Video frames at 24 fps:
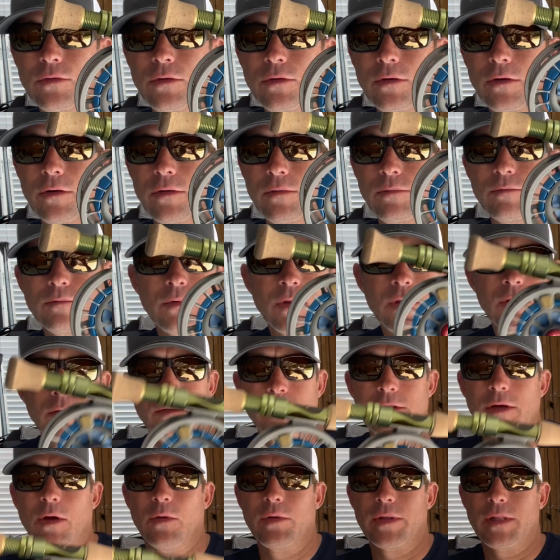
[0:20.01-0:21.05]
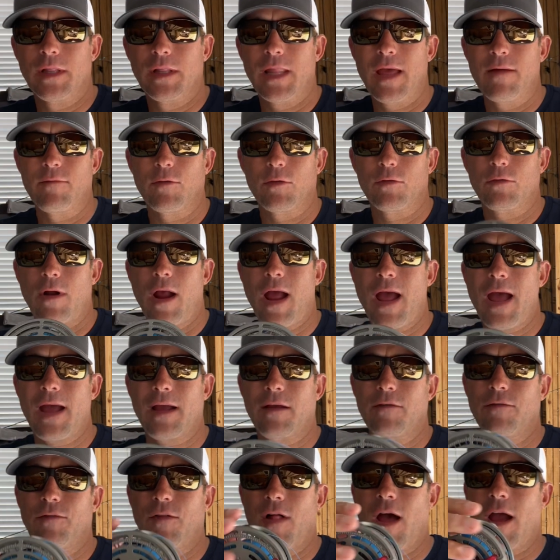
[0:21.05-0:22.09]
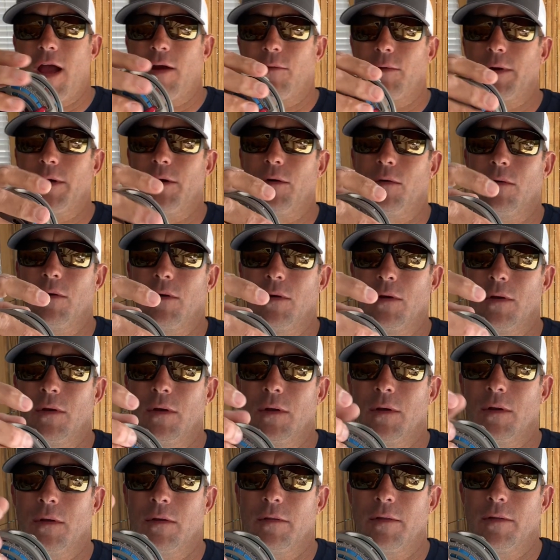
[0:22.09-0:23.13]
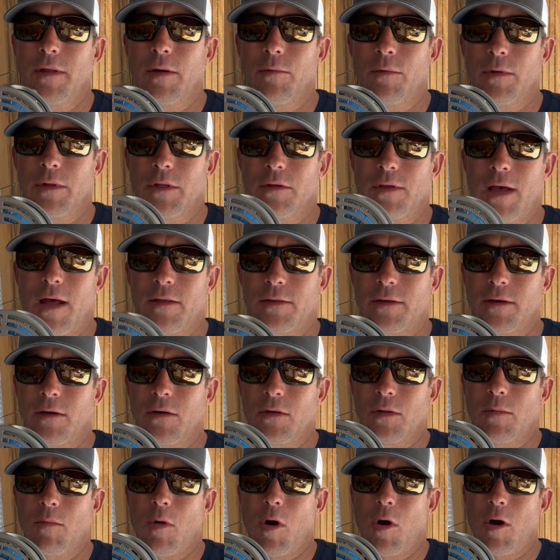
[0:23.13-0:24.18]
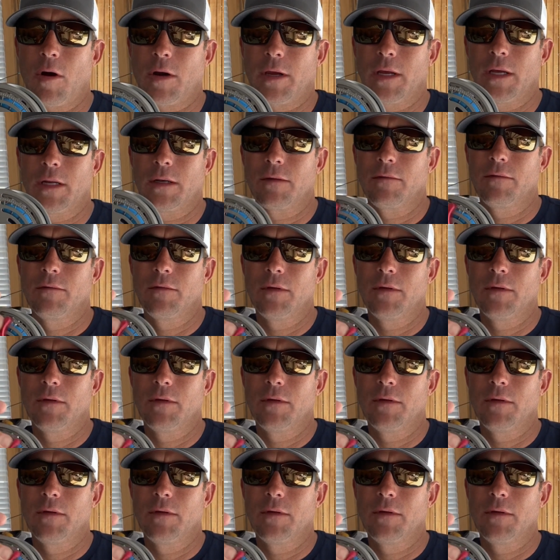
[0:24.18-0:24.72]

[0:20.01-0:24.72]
They're the only lever drag fly reel that really is out there on the market.